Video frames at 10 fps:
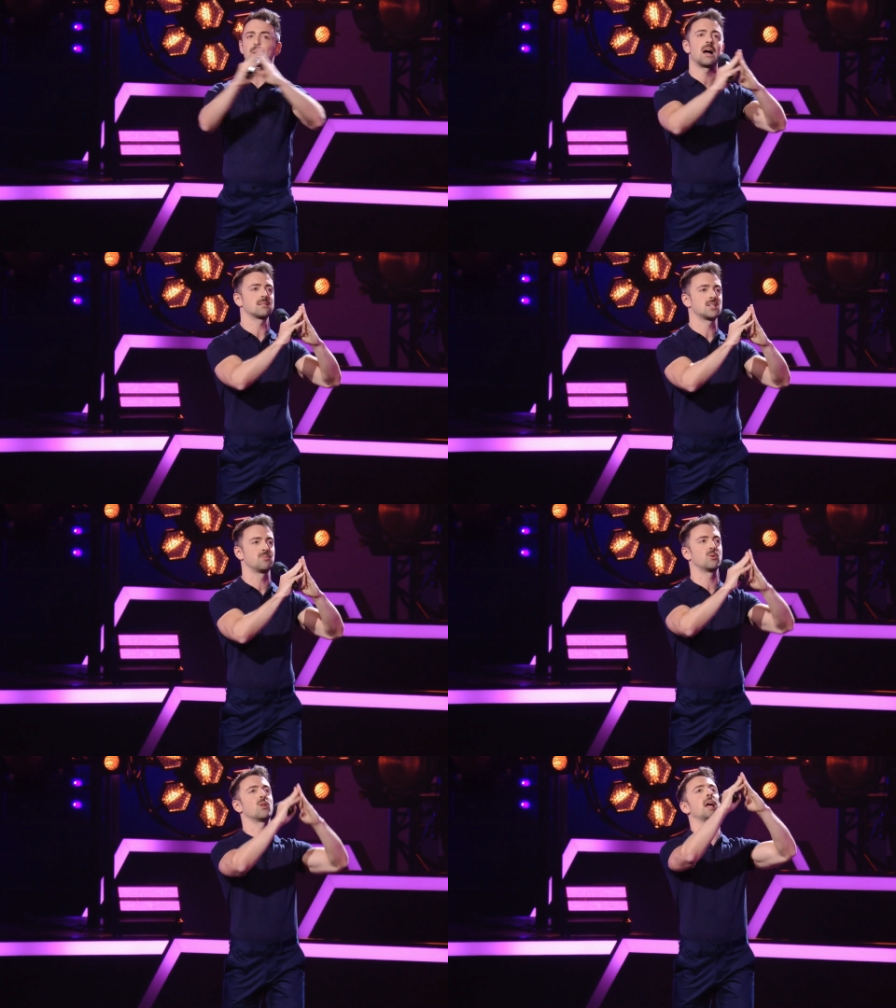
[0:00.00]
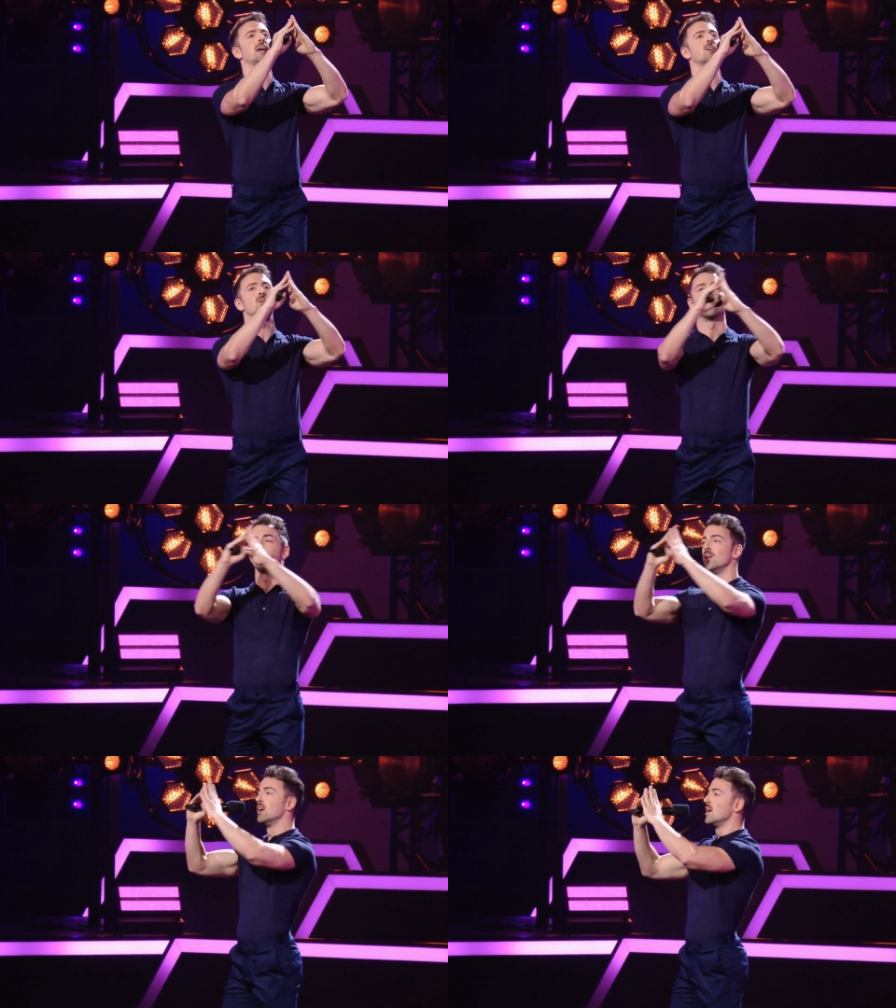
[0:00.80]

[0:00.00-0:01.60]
possible angle